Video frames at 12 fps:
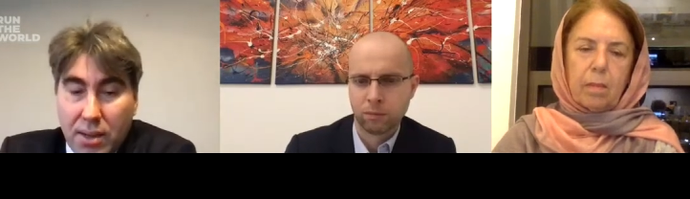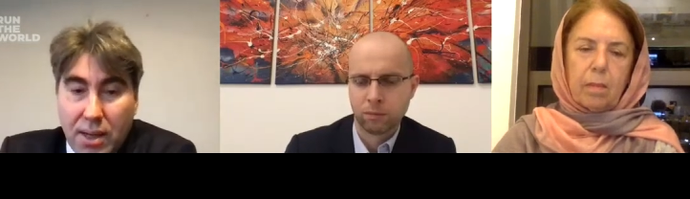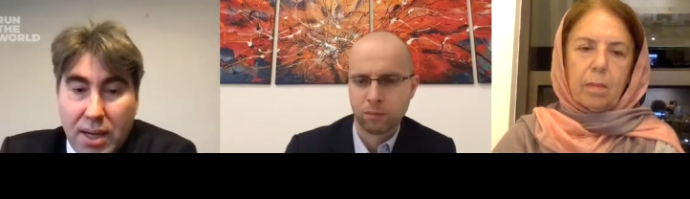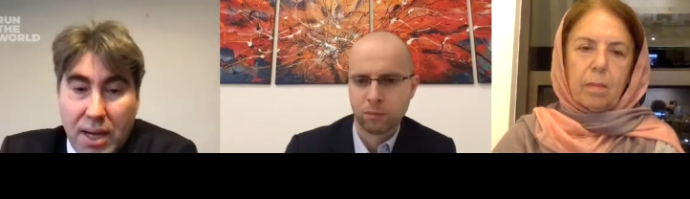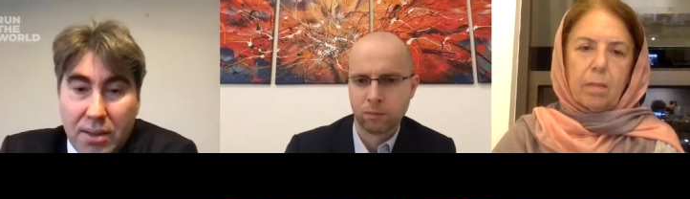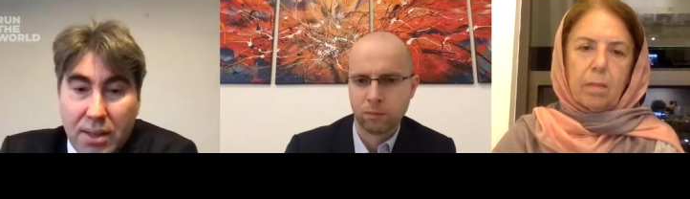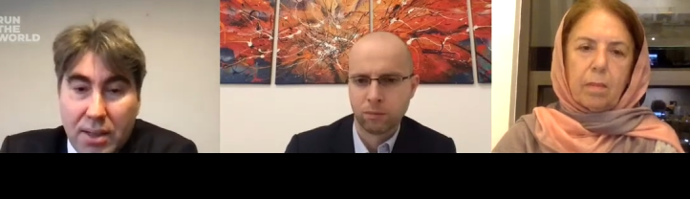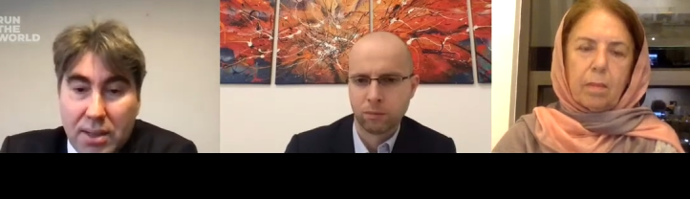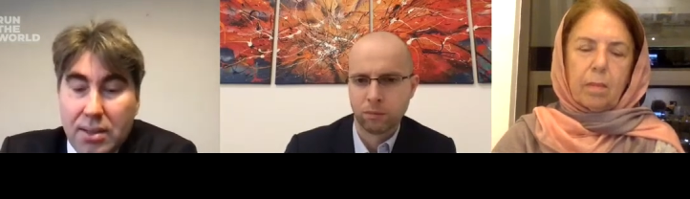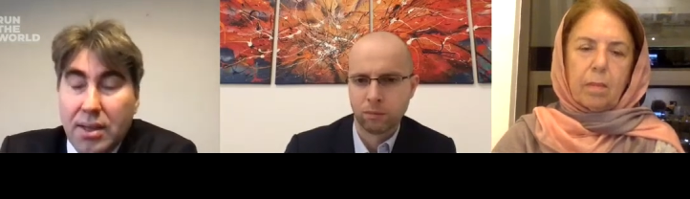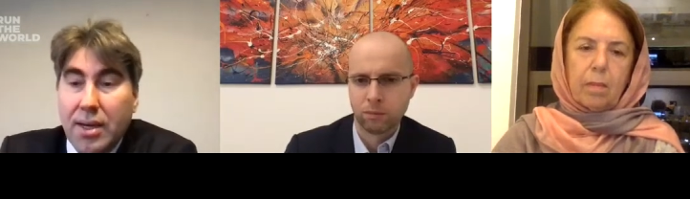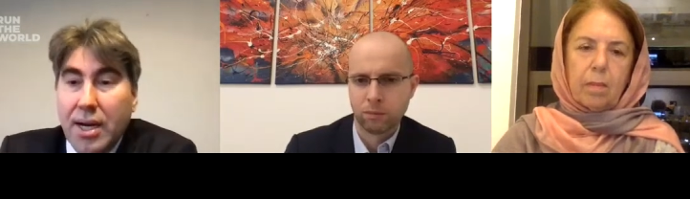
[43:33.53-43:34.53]
Speaker 1: the
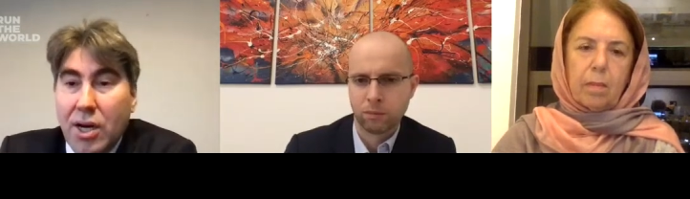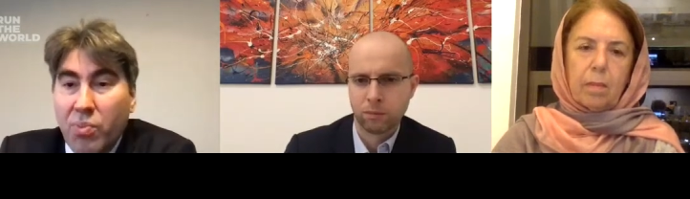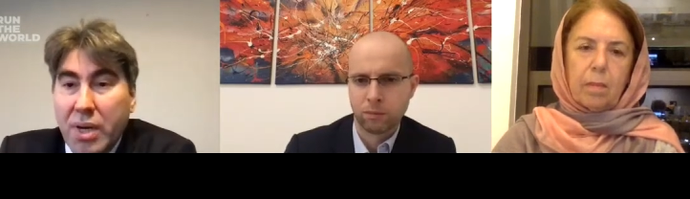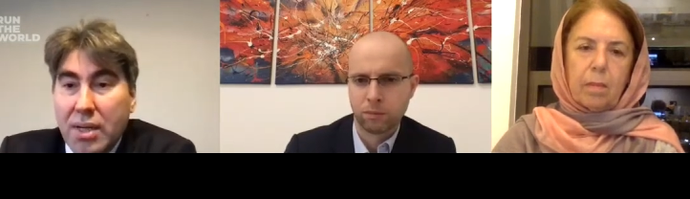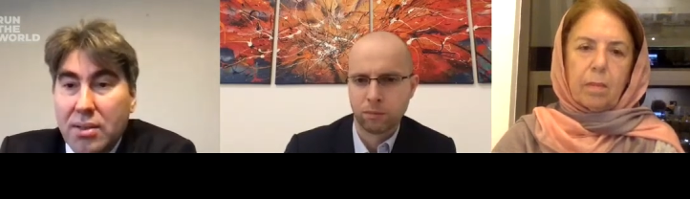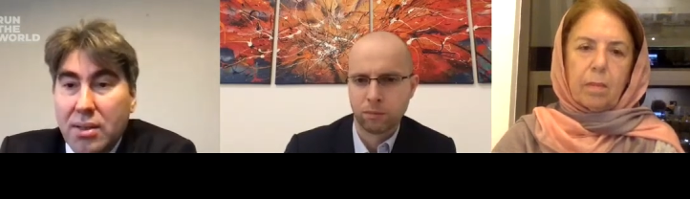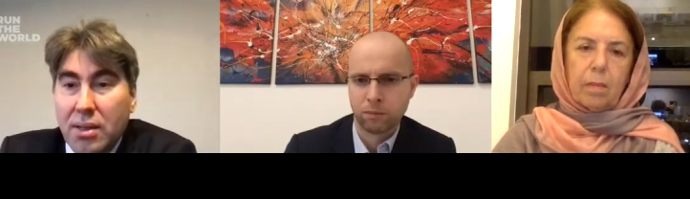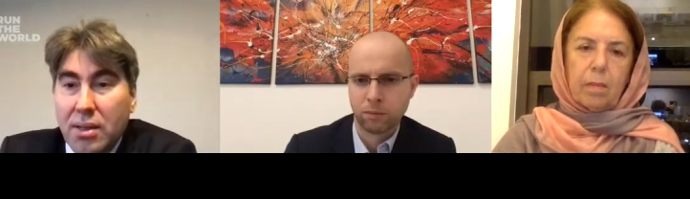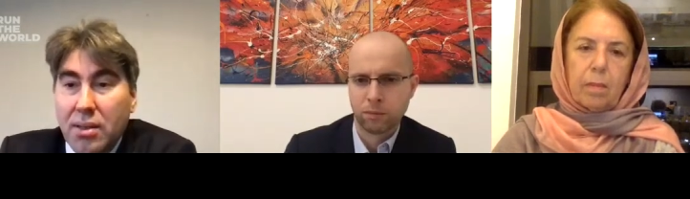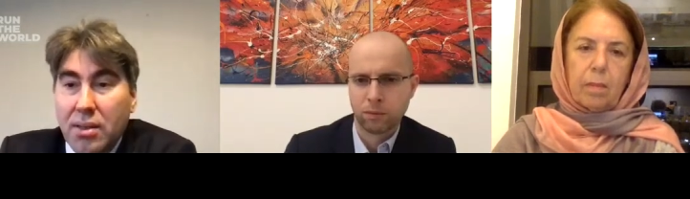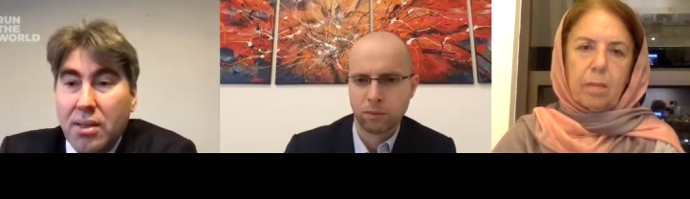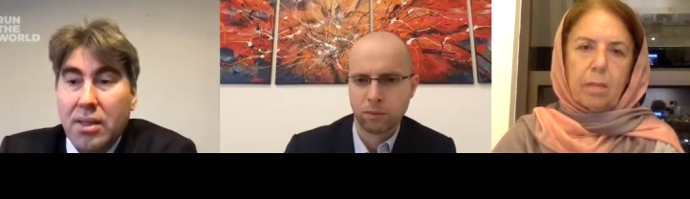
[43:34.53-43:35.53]
countries, the governments and
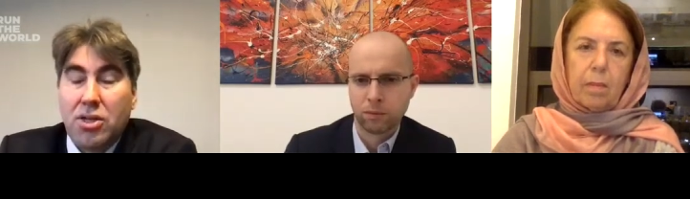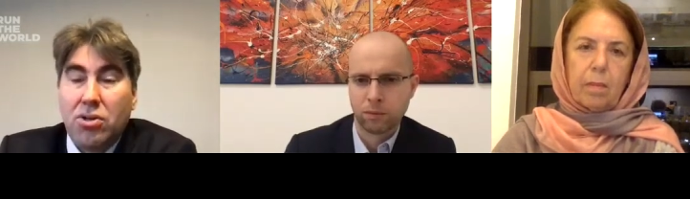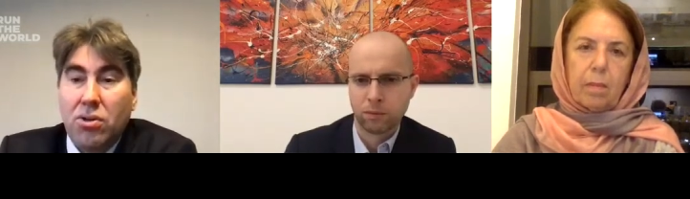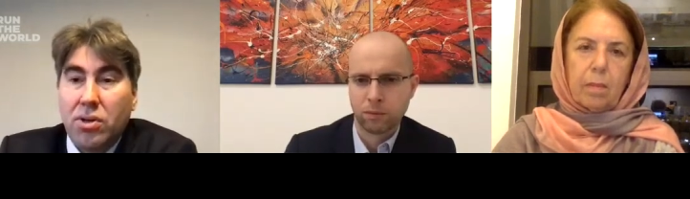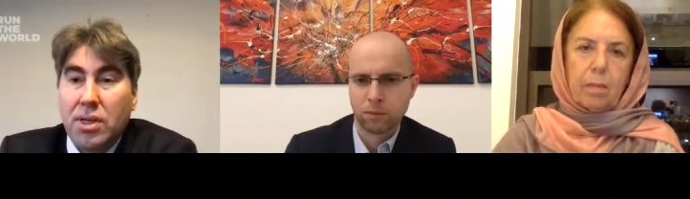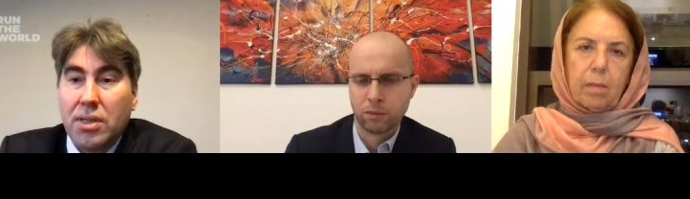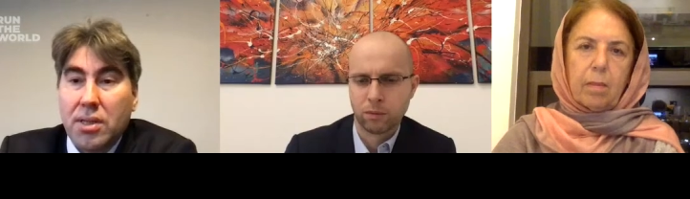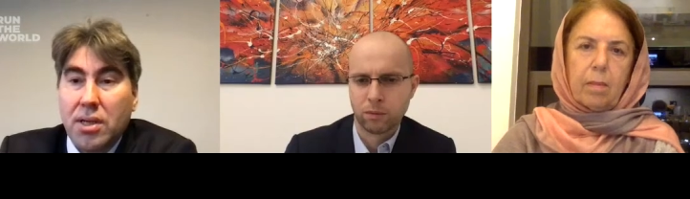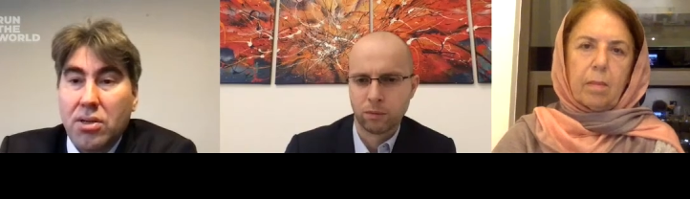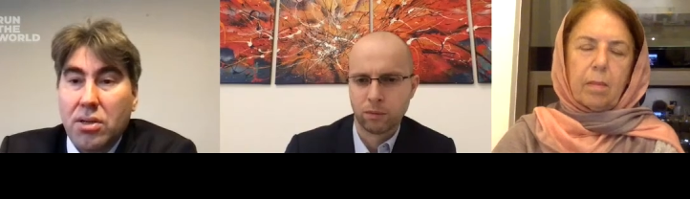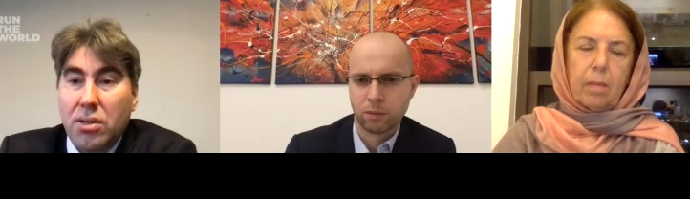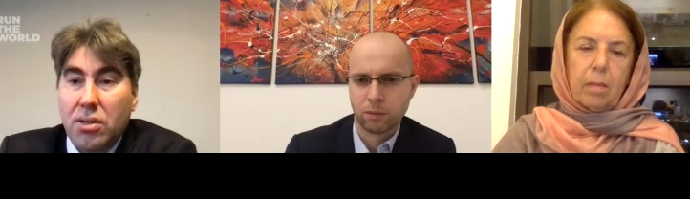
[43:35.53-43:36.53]
international
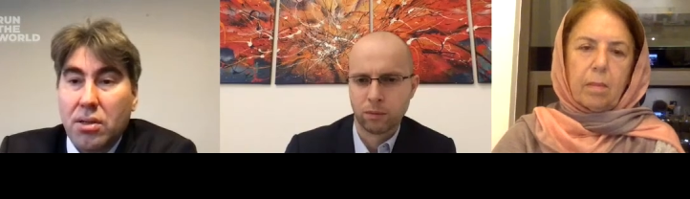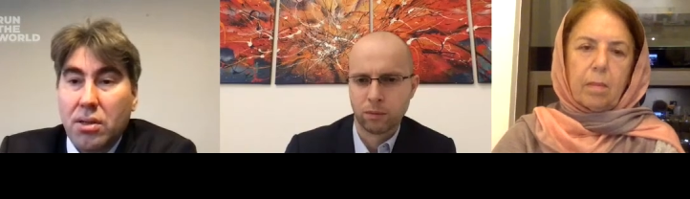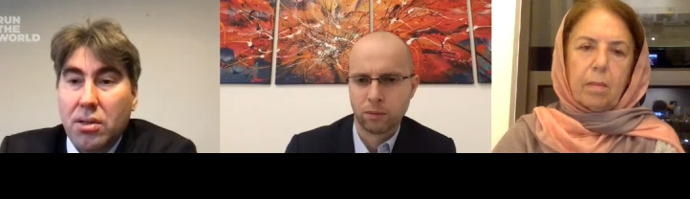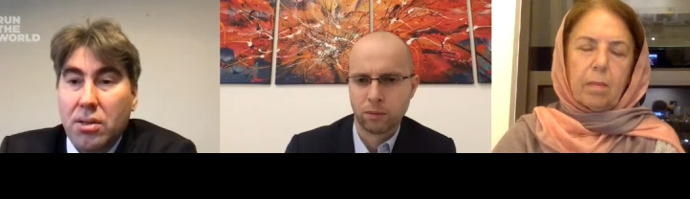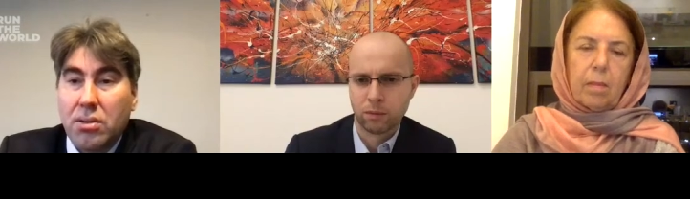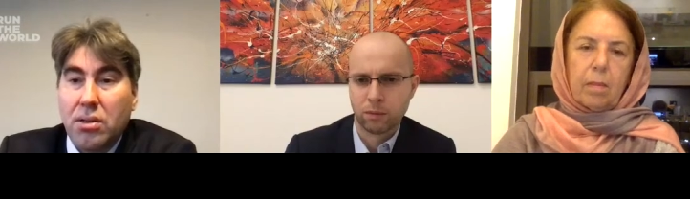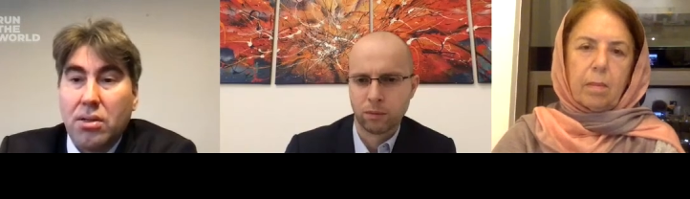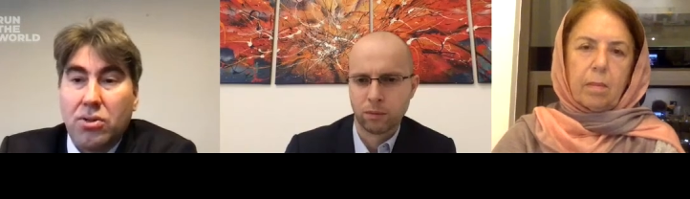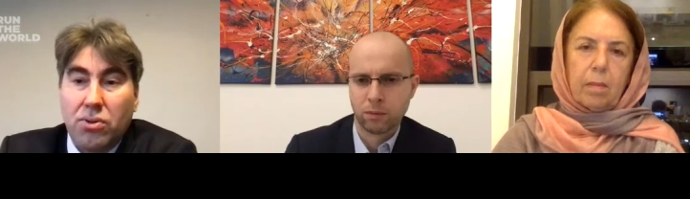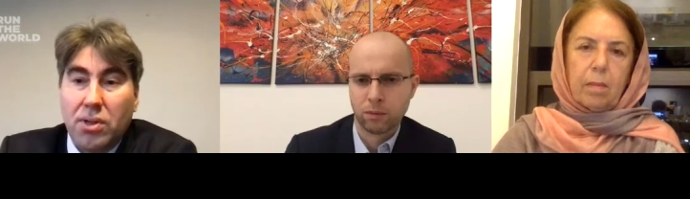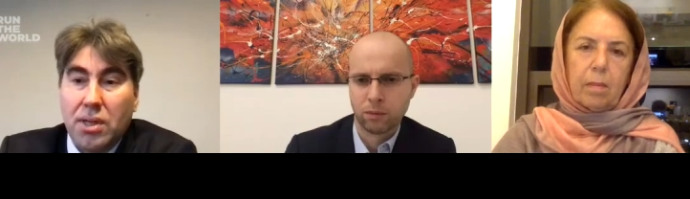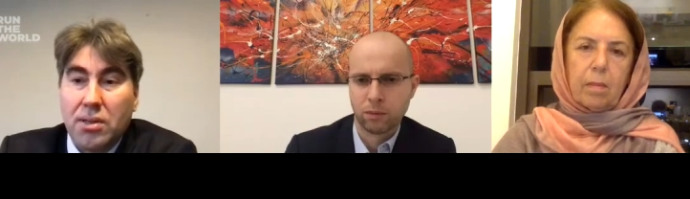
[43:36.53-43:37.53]
organizations
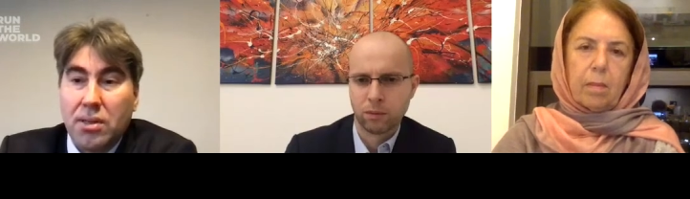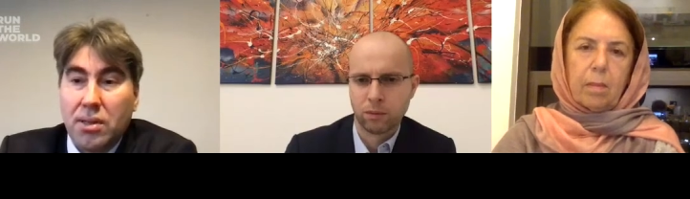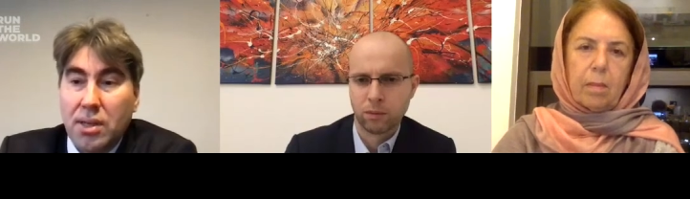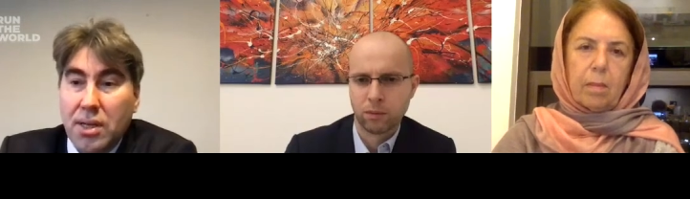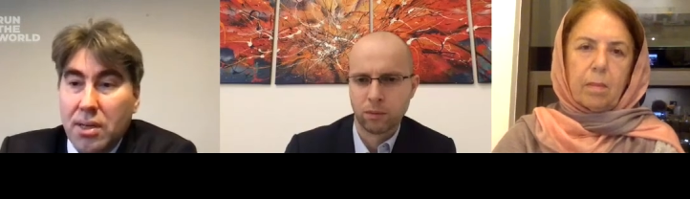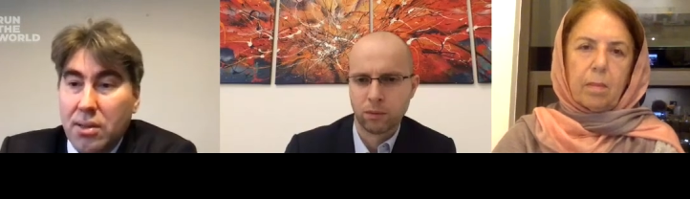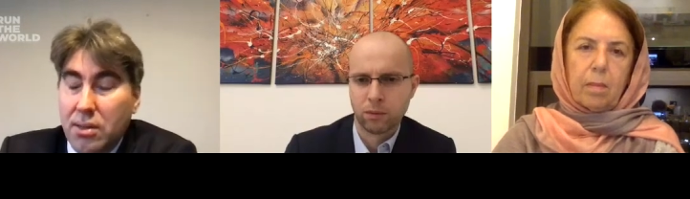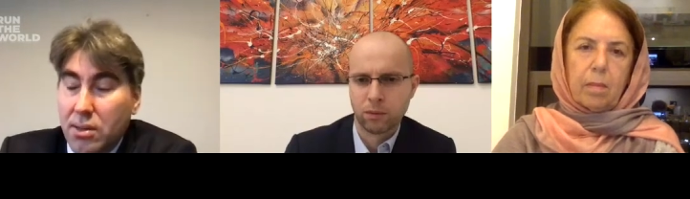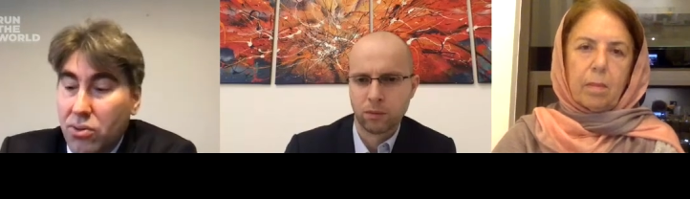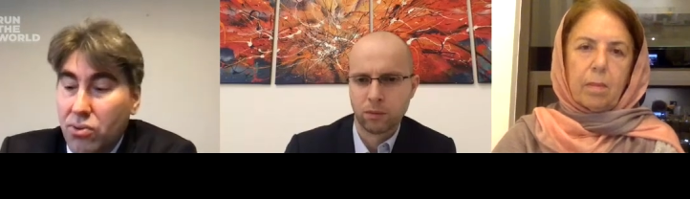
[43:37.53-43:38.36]
should concentrate